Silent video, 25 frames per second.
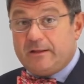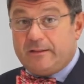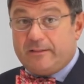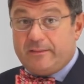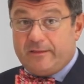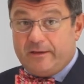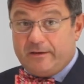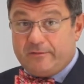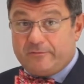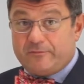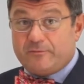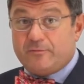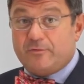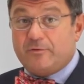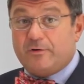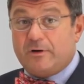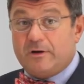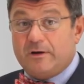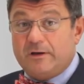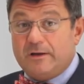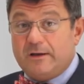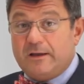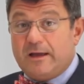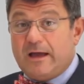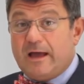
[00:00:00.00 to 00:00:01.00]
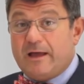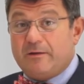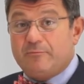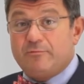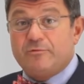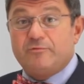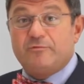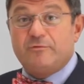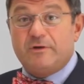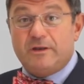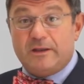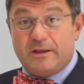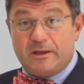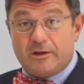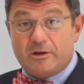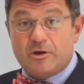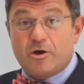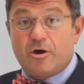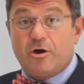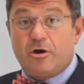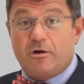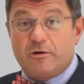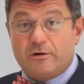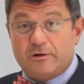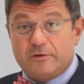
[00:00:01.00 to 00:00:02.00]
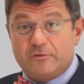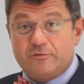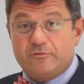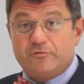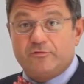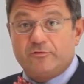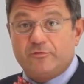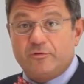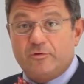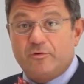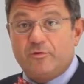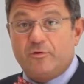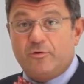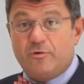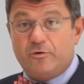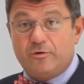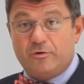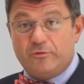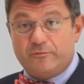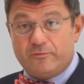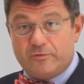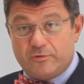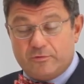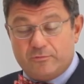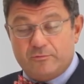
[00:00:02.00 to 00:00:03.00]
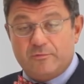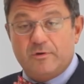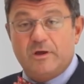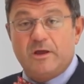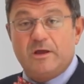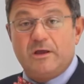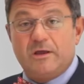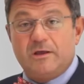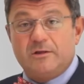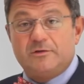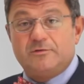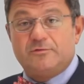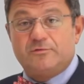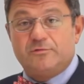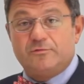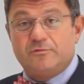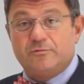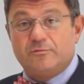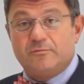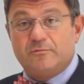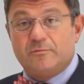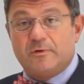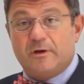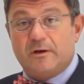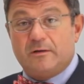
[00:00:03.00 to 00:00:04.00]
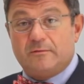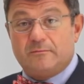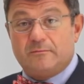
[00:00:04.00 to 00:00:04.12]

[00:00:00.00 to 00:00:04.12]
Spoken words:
Therefore, I would really encourage all of you to